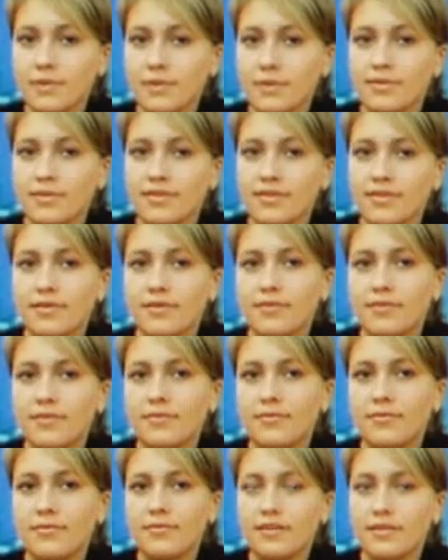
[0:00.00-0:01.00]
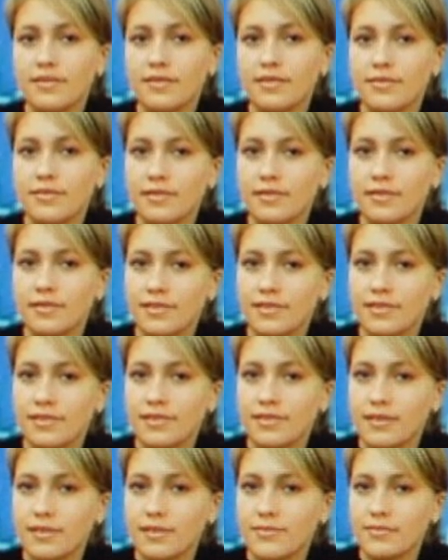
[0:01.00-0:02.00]
For decades, a B-17
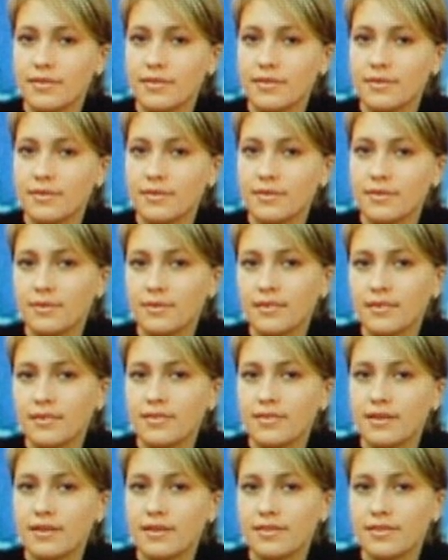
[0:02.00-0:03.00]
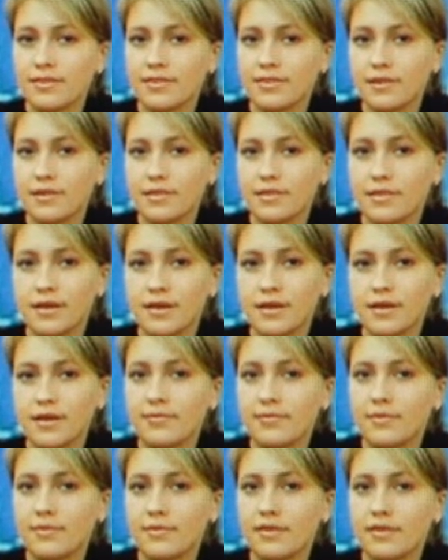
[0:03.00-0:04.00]
sitting atop what was once a gas station
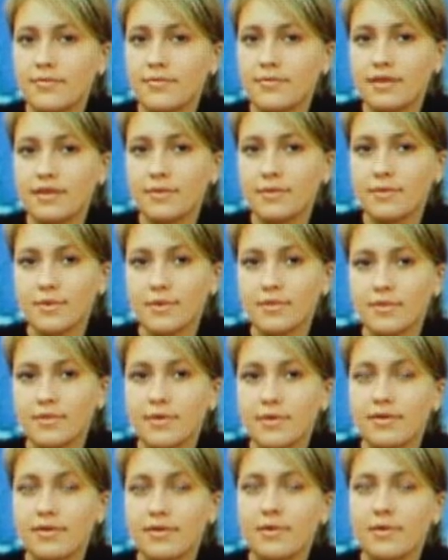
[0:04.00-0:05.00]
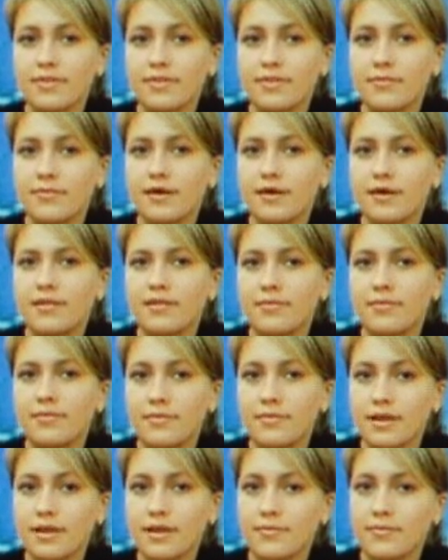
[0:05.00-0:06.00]
has been one of Milwaukee's most talked about,
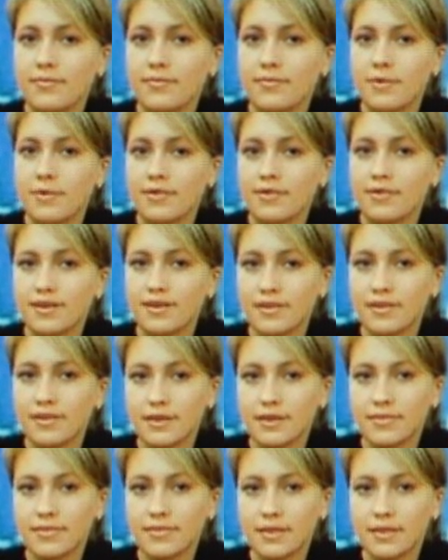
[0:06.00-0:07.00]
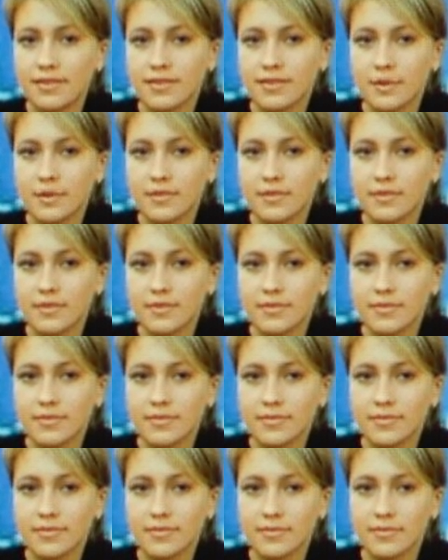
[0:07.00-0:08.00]
and perhaps most visited, icons.
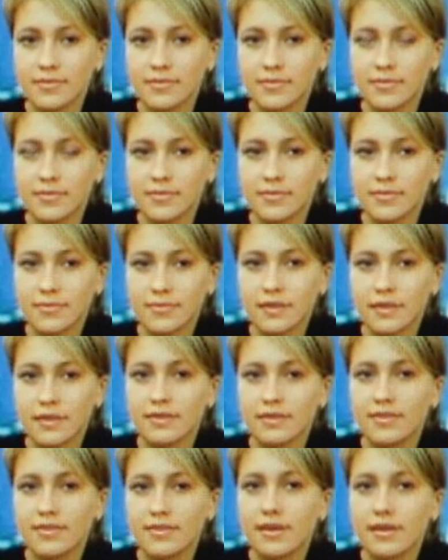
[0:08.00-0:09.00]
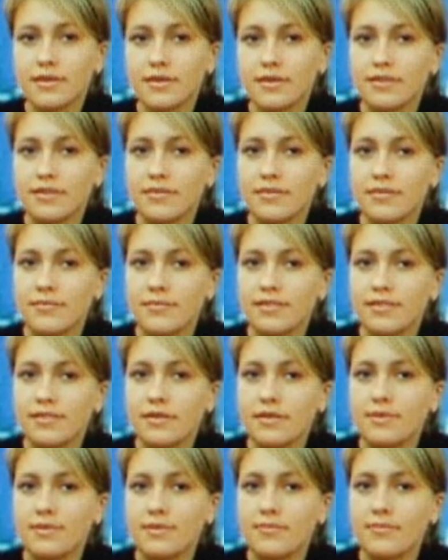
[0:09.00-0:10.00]
But these days the
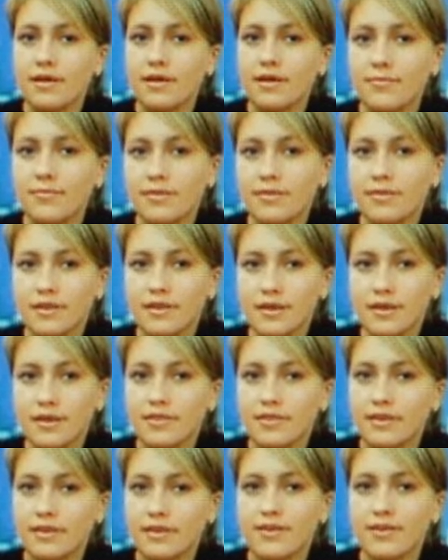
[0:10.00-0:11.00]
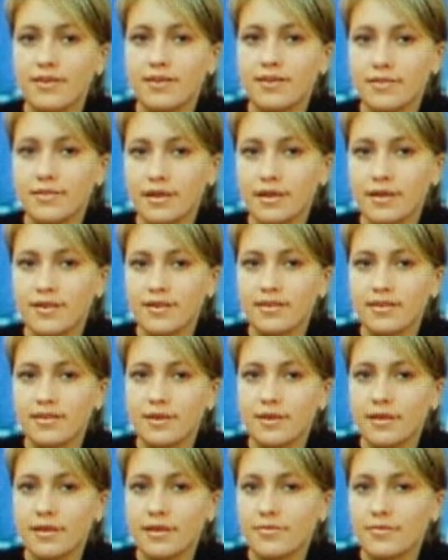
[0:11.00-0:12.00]
famous airplane dubbed the Lazy Lady is
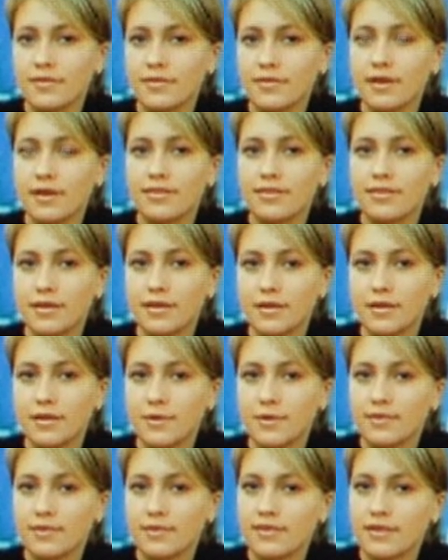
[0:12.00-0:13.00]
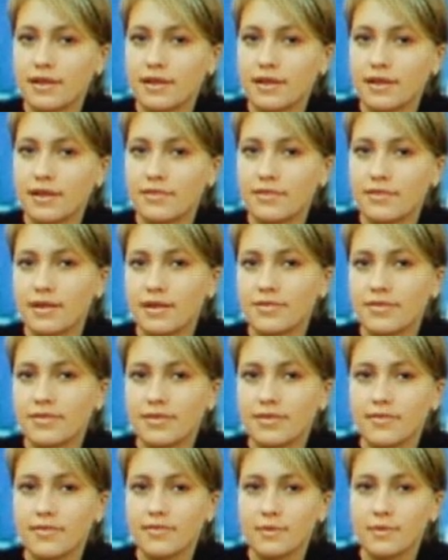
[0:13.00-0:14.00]
deteriorating fast, and the owners realise
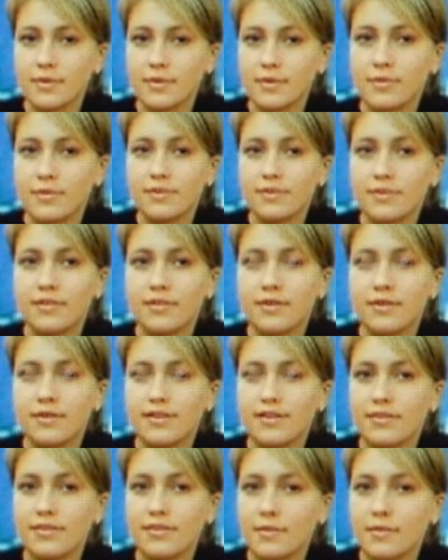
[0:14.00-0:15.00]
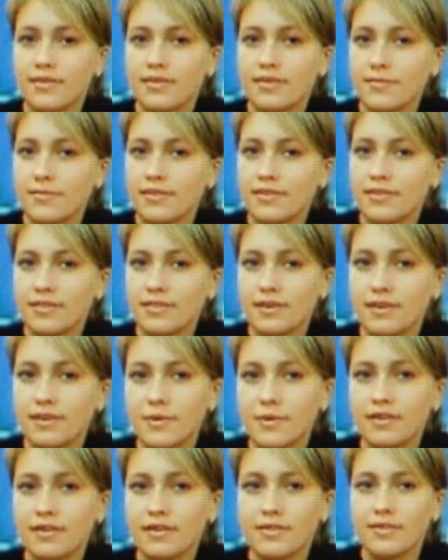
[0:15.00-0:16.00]
that, if they want to preserve this unique piece
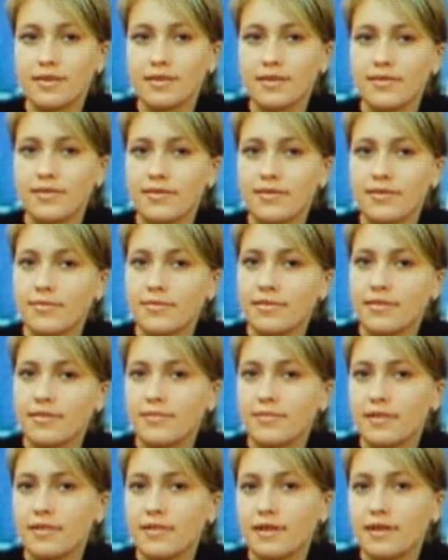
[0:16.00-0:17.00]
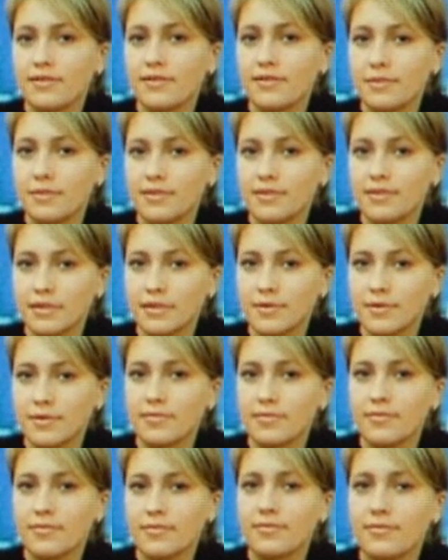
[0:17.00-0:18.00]
of local history, something has to be
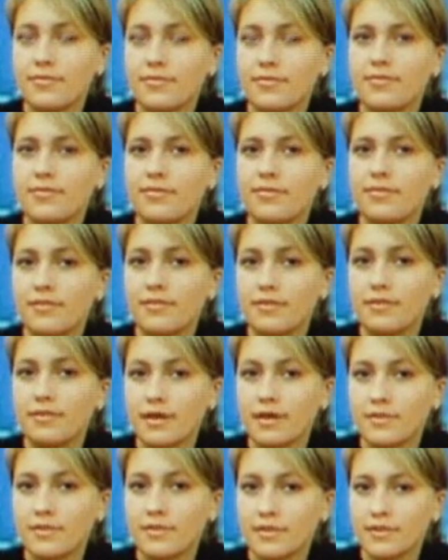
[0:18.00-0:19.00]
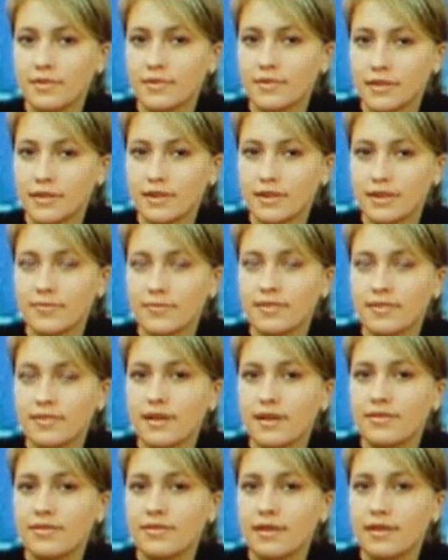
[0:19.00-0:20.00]
done. Over the years the
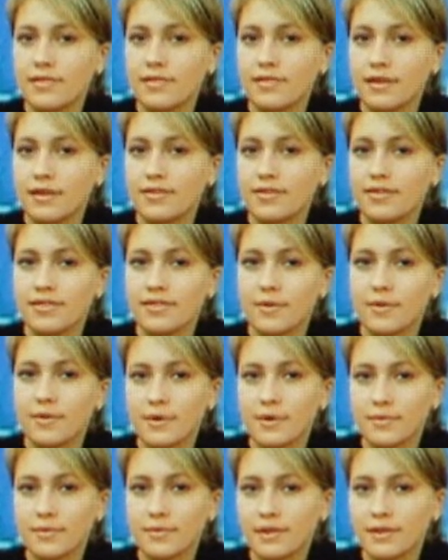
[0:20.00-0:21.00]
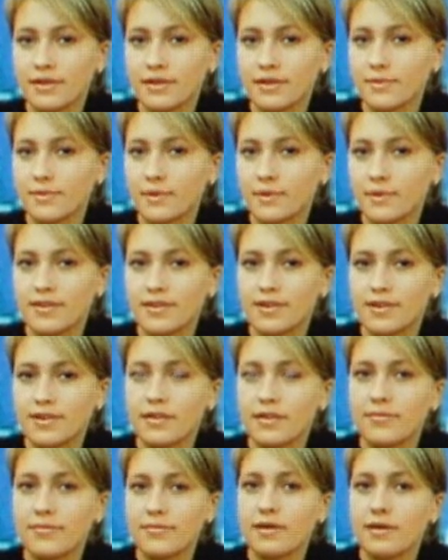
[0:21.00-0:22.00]
elements have taken a heavy toll on the World War
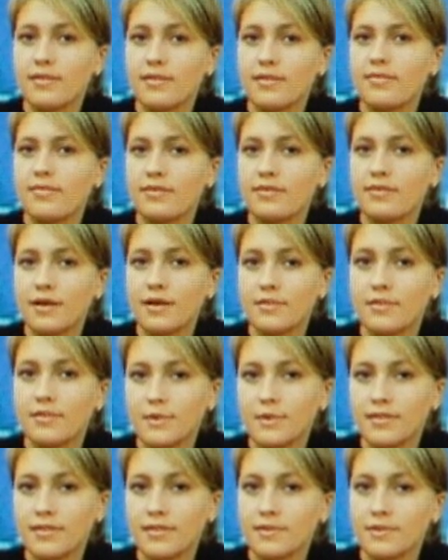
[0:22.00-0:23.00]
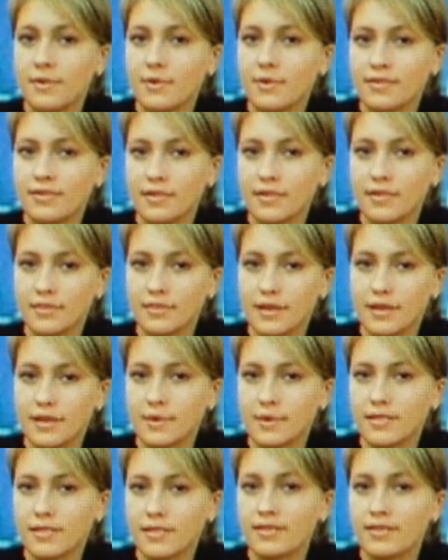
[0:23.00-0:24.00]
II airplane that had long drawn
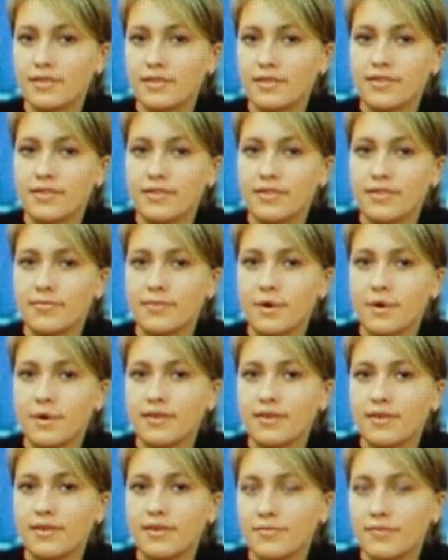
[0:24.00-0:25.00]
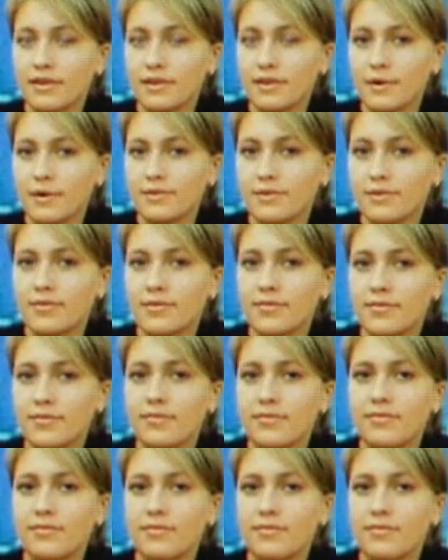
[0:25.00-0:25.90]
attention along southeast McLaughlin Boulevard.